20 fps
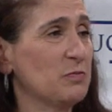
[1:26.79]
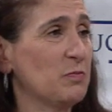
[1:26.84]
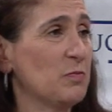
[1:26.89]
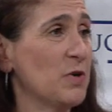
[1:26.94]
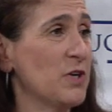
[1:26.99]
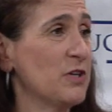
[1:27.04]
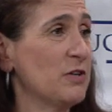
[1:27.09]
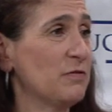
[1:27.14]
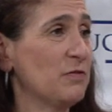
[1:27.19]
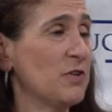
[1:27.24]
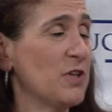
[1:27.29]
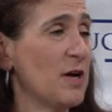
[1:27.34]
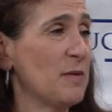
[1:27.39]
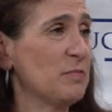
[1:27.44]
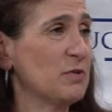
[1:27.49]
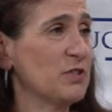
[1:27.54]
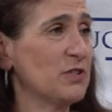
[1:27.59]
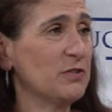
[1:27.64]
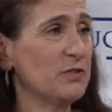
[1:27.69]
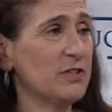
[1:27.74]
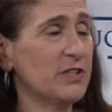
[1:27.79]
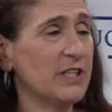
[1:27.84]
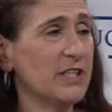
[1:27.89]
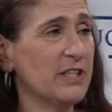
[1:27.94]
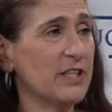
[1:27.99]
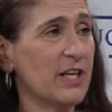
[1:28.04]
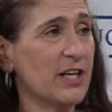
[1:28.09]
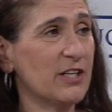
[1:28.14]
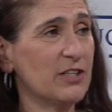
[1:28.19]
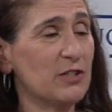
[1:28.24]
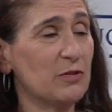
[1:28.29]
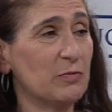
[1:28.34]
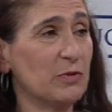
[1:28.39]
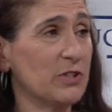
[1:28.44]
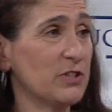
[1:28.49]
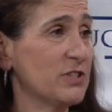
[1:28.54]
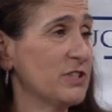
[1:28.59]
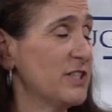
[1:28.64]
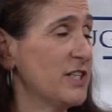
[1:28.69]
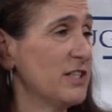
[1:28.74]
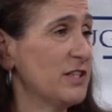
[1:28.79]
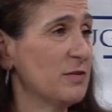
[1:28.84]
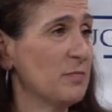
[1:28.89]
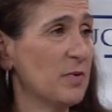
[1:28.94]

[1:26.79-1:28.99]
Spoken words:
a wonderful opportunity to get into real estate.